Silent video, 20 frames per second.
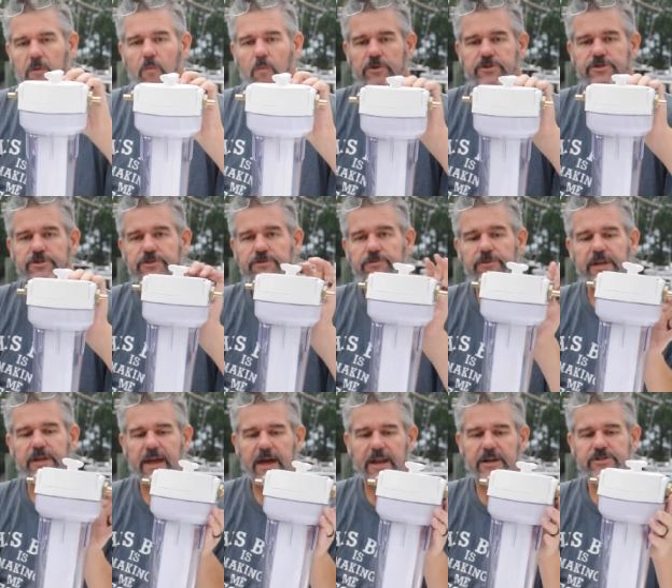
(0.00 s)
Once you screw
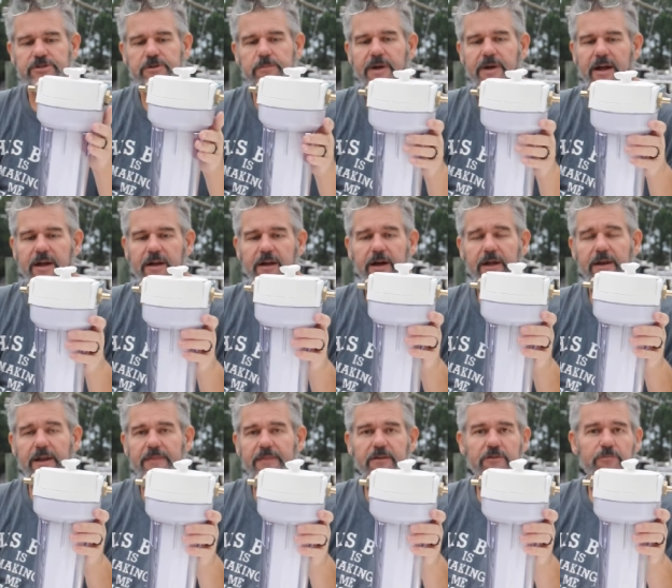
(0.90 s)
the canister back
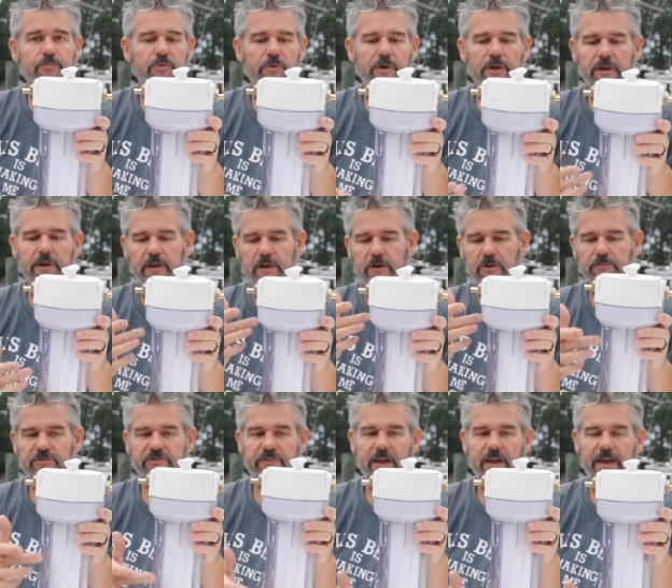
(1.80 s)
on, at this point
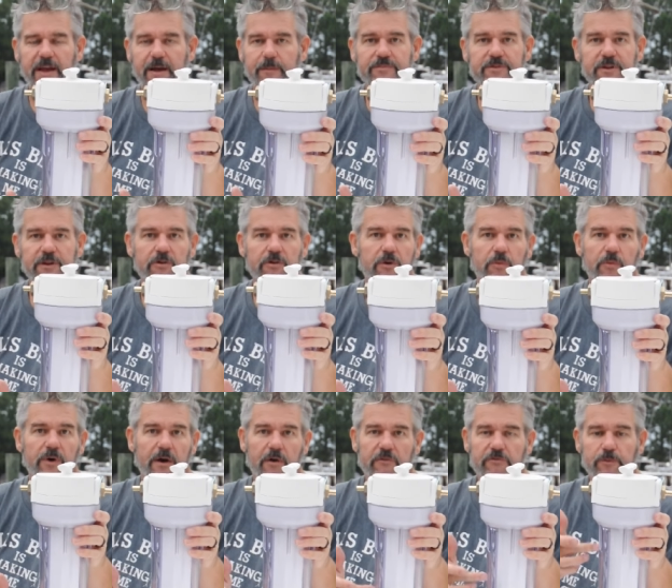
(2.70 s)
it'll stay empty, or
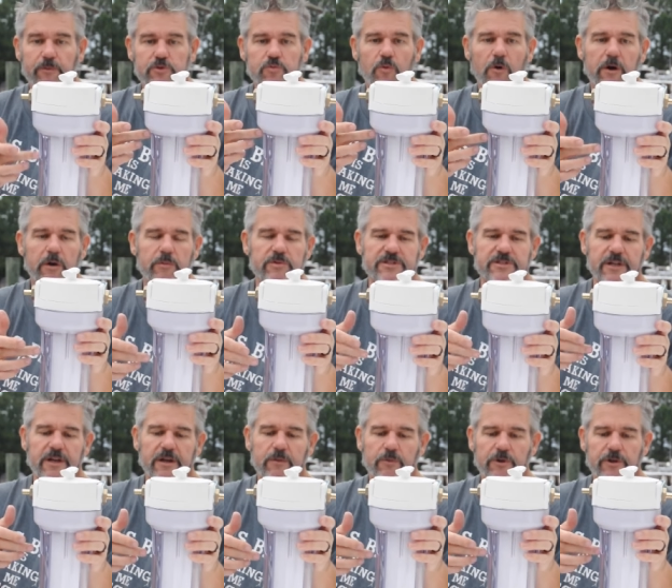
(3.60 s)
however much water was
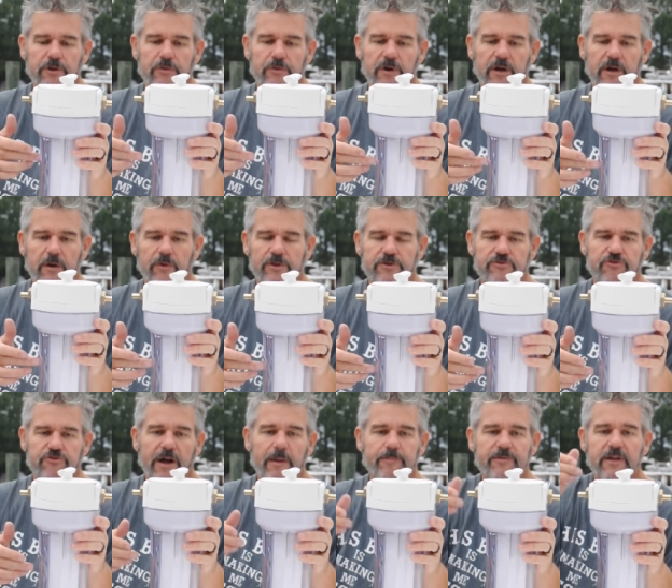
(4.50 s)
in it when you
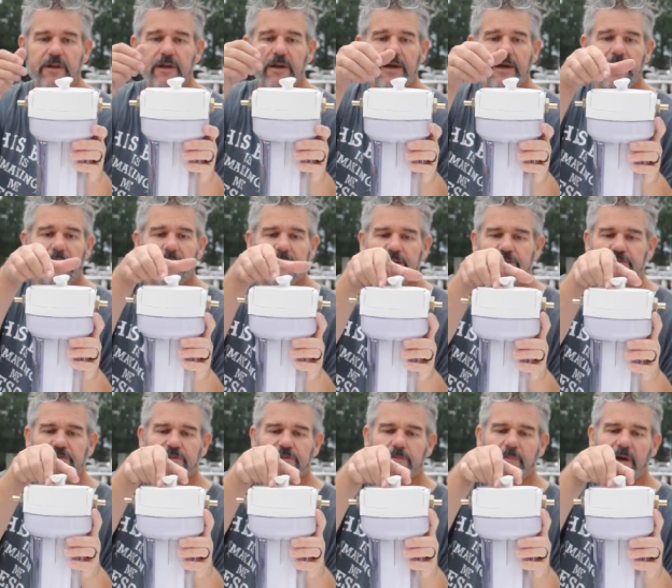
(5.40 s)
dropped it. And then
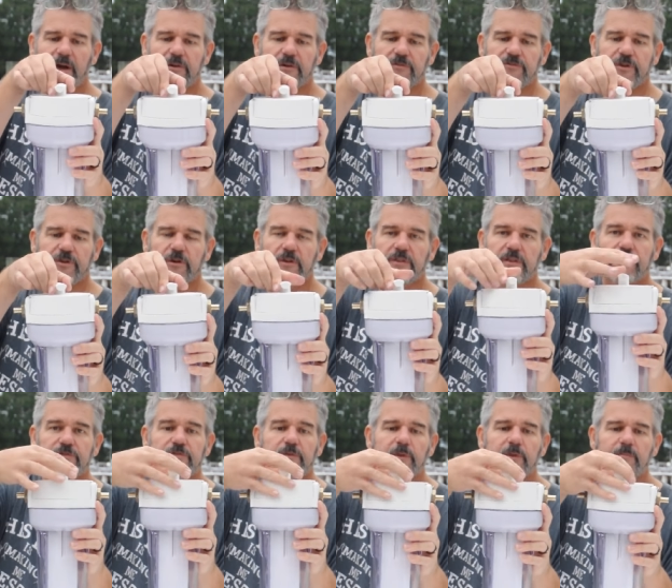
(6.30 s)
it's just a matter of turning
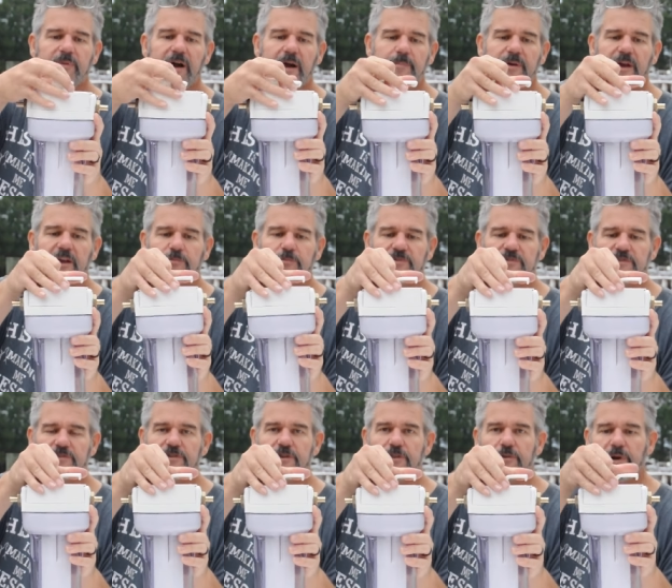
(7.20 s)
this from the bypass
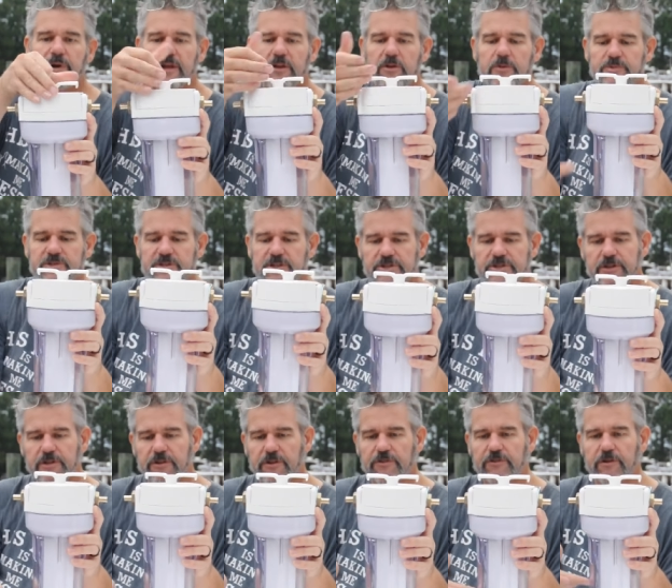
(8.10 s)
position to the regular
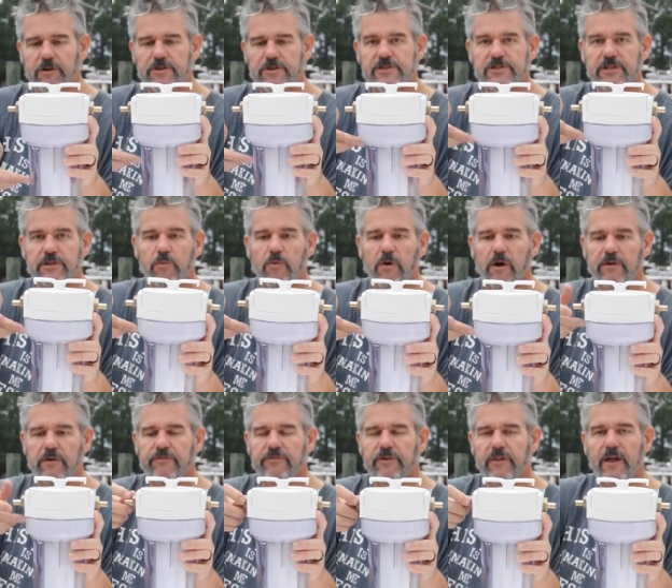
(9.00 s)
position. You'll start to see the
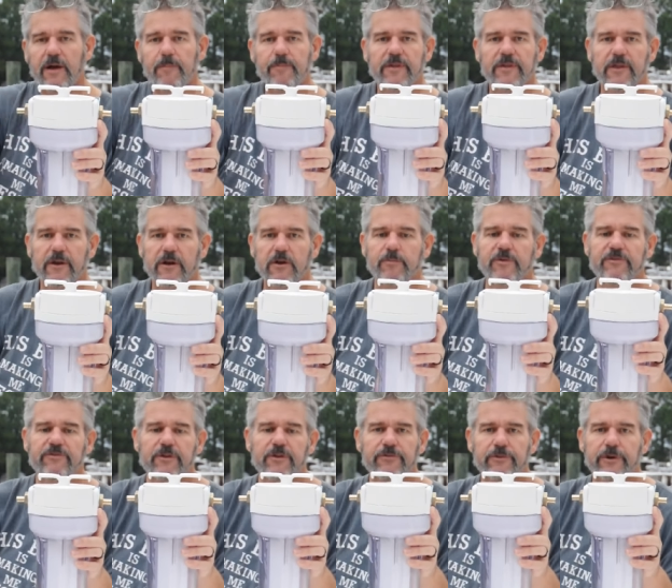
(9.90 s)
water fill up, and then it'll be
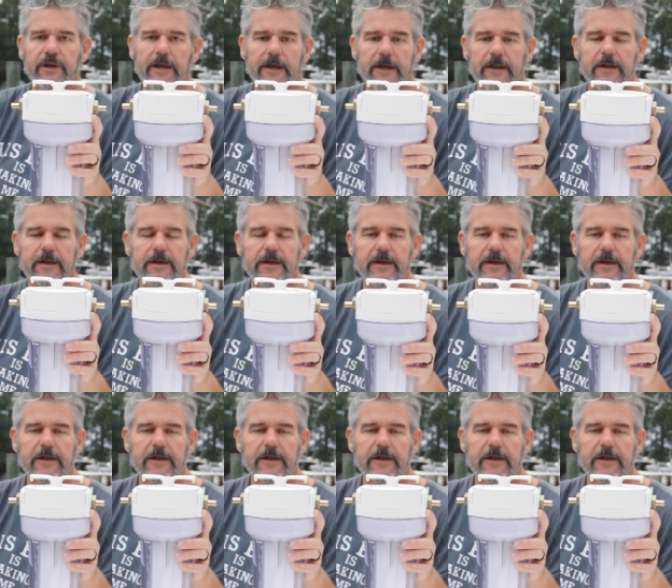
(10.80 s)
filtering again.